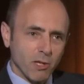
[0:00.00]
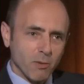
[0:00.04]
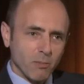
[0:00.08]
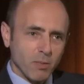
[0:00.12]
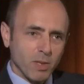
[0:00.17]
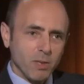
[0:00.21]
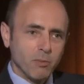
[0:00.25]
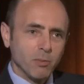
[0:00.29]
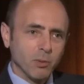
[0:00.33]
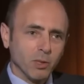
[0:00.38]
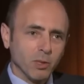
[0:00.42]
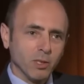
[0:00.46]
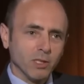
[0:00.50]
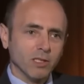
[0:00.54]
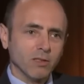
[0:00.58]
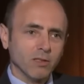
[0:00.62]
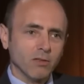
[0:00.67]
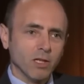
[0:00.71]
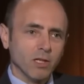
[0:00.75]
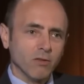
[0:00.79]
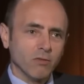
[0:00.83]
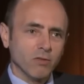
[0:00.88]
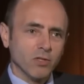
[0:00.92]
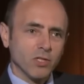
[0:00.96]
people
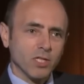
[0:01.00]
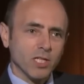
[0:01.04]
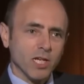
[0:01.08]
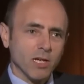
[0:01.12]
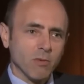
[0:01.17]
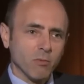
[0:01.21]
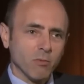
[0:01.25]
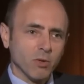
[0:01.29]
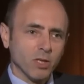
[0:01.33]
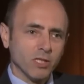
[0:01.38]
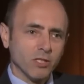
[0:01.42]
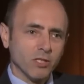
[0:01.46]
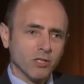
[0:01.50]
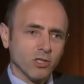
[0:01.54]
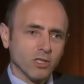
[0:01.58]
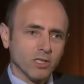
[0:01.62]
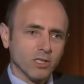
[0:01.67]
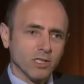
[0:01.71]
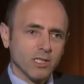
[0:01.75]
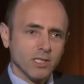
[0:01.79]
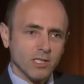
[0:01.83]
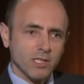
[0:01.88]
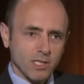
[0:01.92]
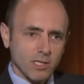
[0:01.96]
of the same
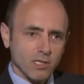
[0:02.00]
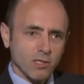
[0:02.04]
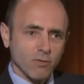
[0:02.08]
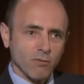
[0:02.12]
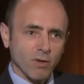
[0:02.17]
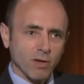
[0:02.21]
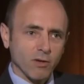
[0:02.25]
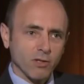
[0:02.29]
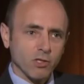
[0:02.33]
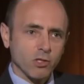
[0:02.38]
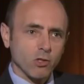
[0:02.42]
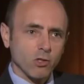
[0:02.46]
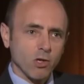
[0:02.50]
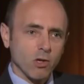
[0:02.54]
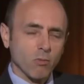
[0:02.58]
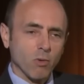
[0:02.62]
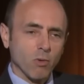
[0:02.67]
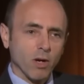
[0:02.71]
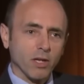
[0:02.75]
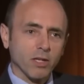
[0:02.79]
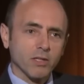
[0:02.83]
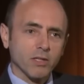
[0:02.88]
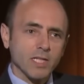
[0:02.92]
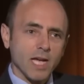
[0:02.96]
religion is a very strong
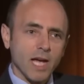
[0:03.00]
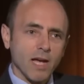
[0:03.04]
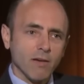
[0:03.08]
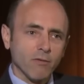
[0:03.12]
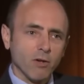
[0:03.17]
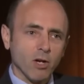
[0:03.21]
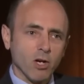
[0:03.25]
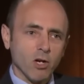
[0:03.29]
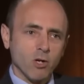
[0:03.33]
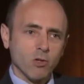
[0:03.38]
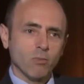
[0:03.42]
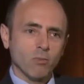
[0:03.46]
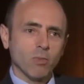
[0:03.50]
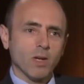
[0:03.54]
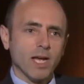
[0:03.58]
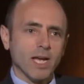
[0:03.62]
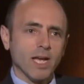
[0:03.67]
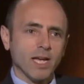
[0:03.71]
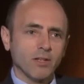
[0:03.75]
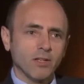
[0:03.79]
one, and to have a homeland